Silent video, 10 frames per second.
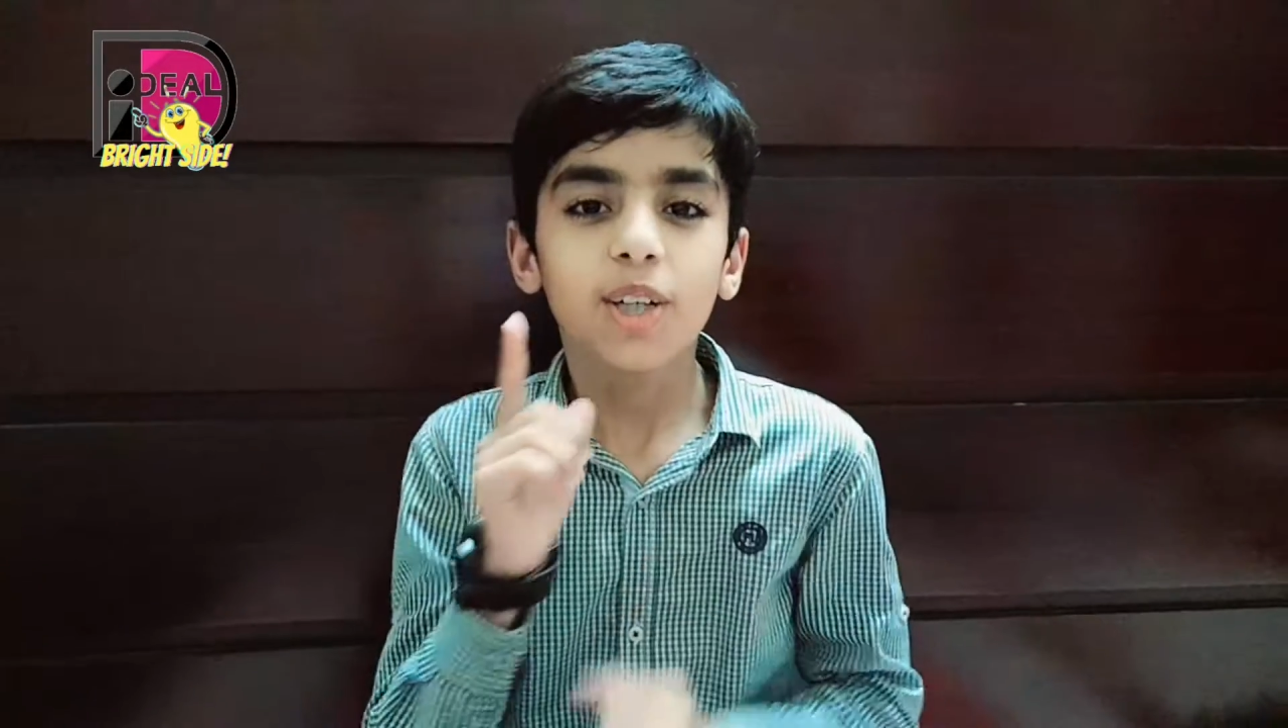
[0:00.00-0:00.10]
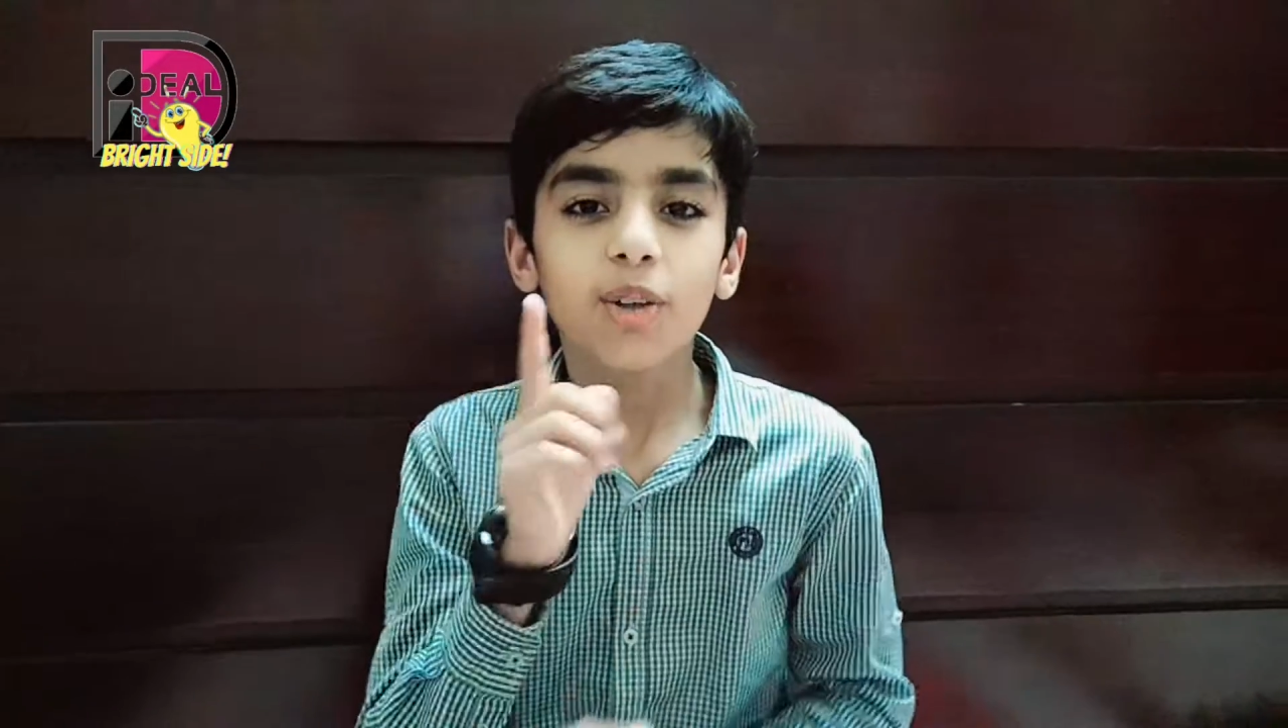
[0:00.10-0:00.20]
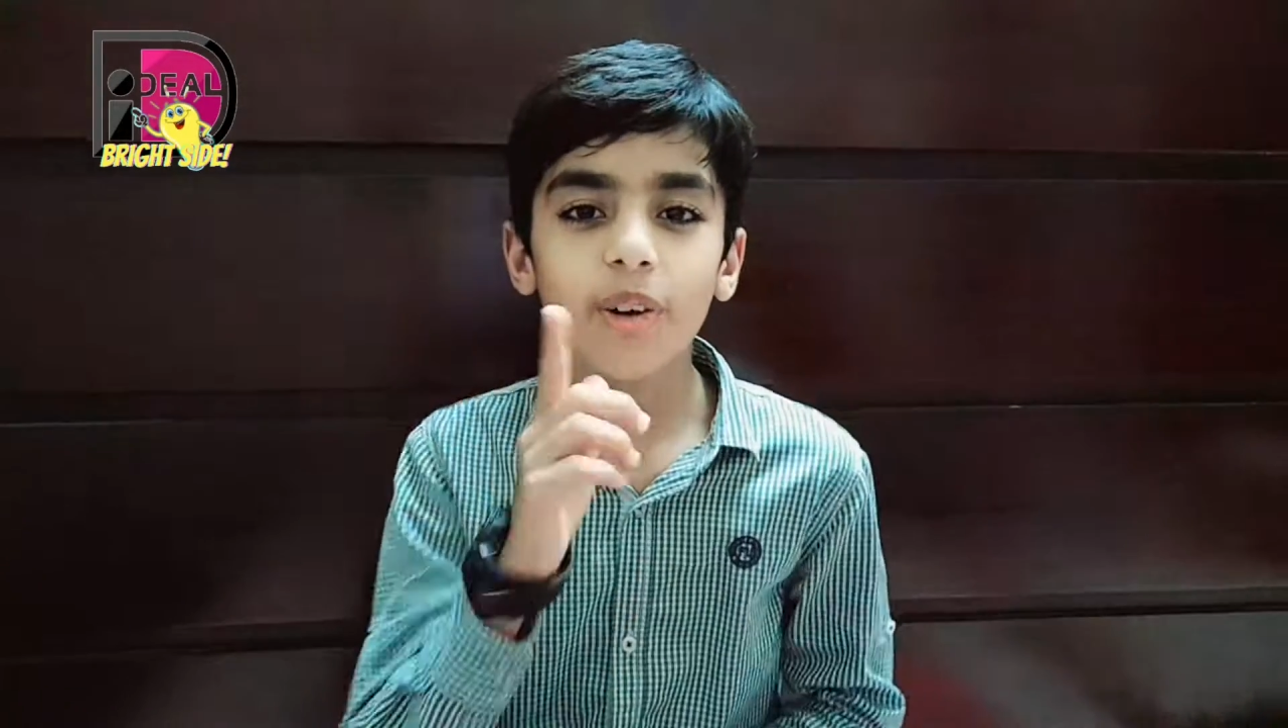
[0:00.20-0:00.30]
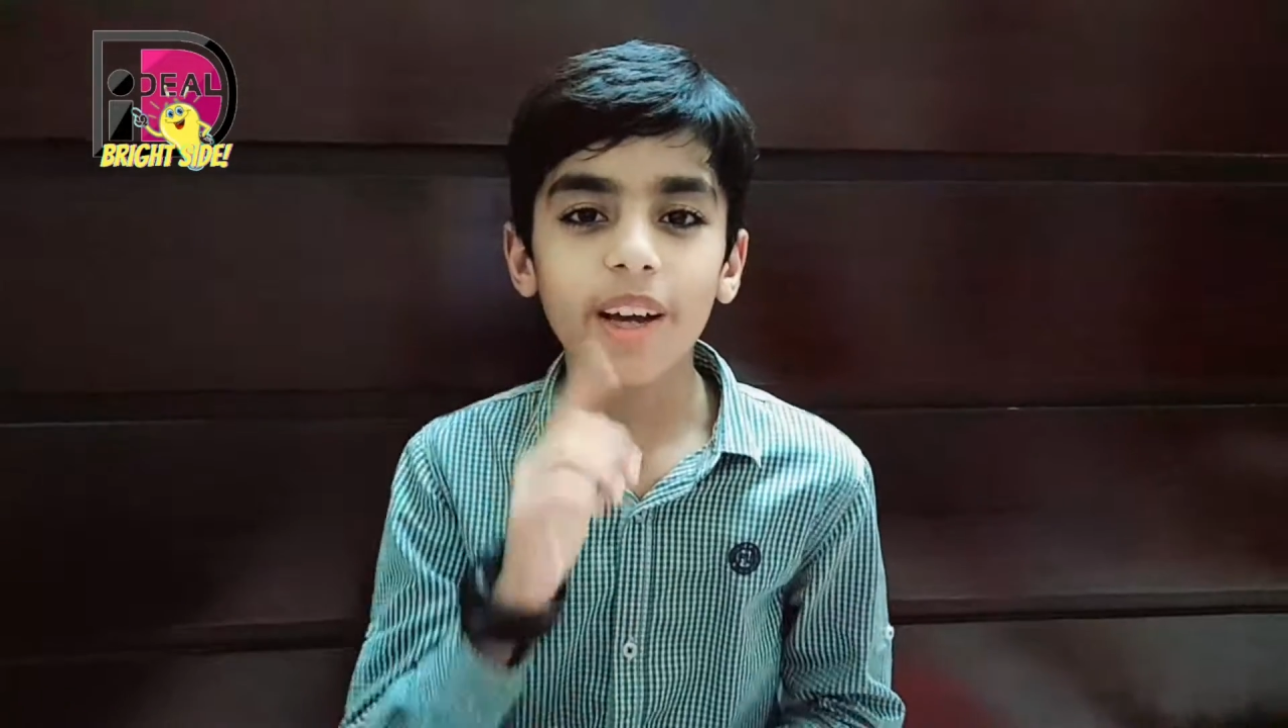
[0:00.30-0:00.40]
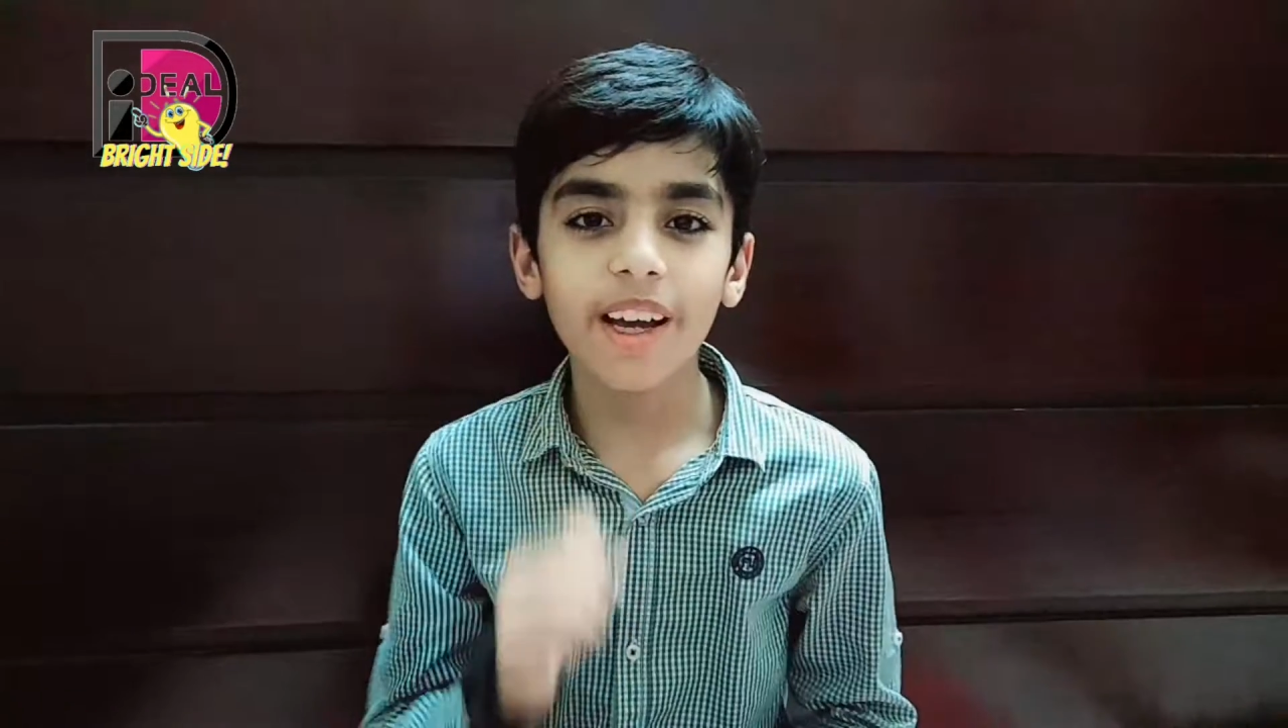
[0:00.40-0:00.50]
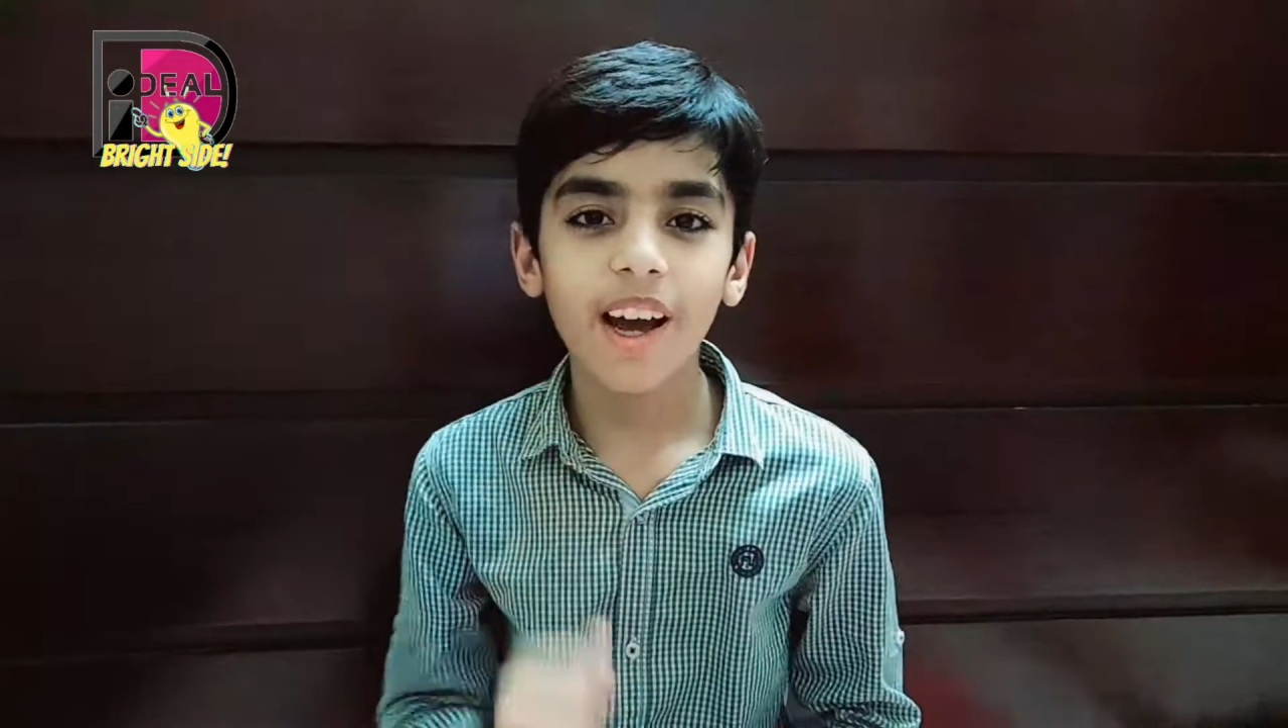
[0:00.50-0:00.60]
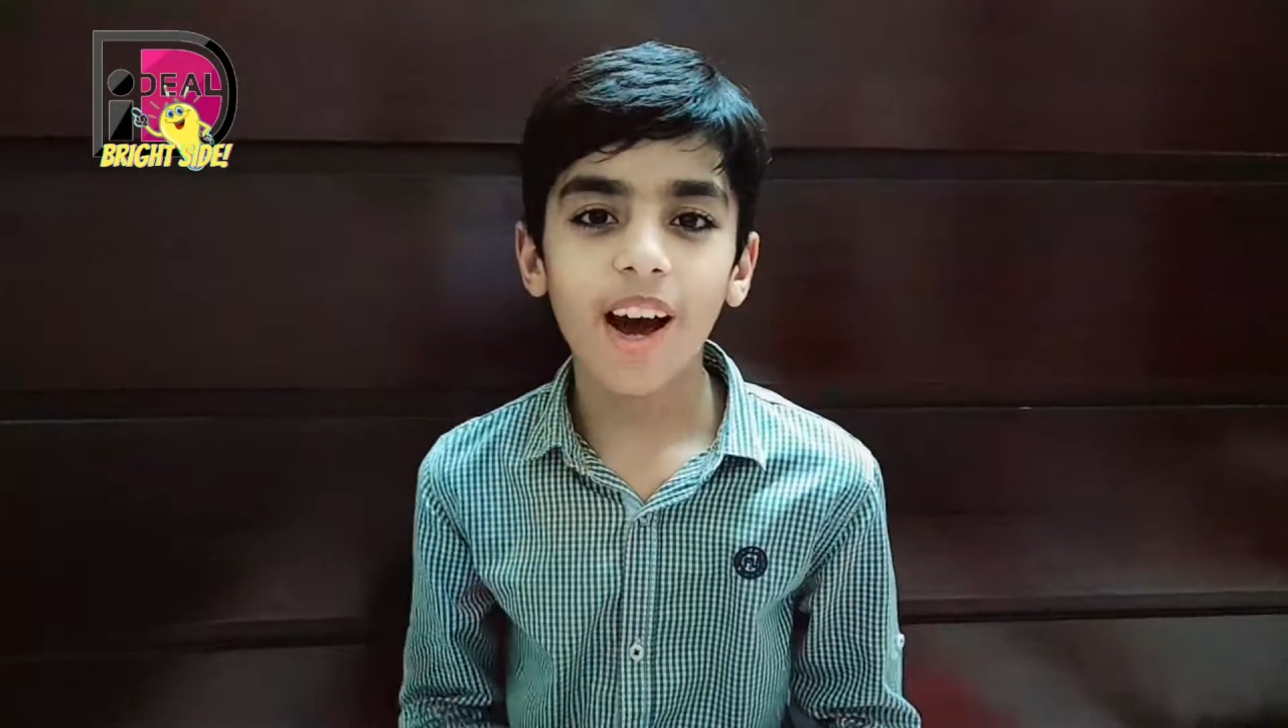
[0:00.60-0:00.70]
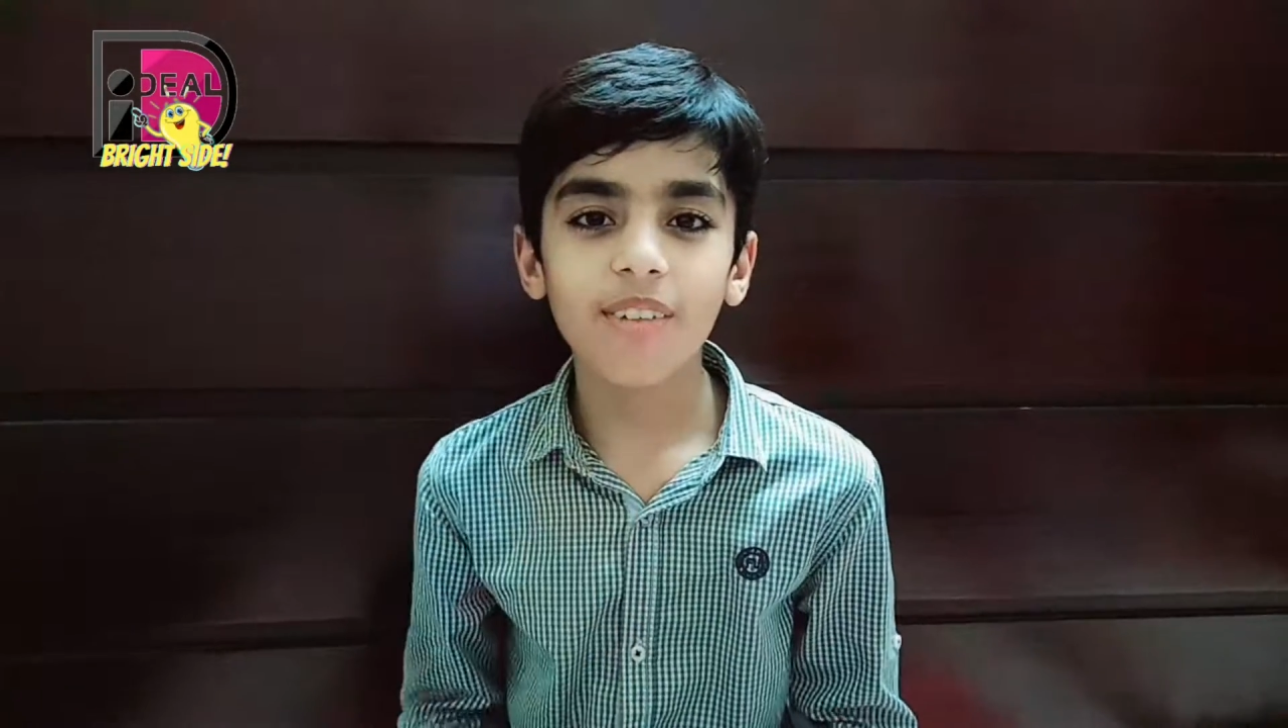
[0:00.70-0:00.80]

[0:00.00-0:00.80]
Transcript: Today I